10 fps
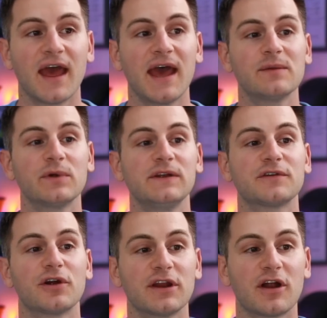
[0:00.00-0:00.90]
and when you
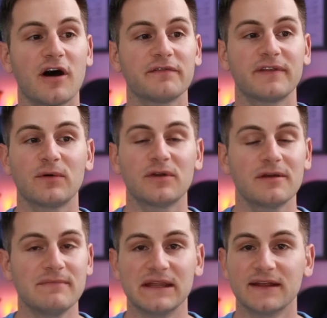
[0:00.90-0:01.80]
turn it off, they would
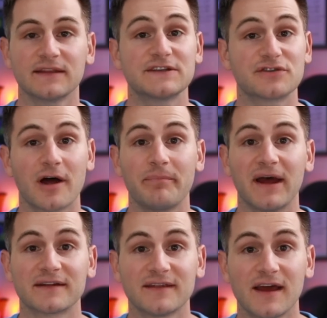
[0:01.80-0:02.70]
immediately drop
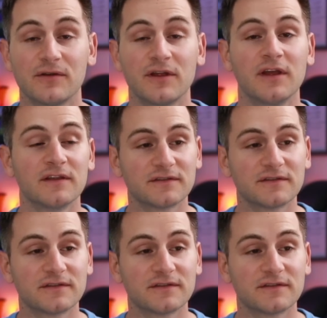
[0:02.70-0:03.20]
back down.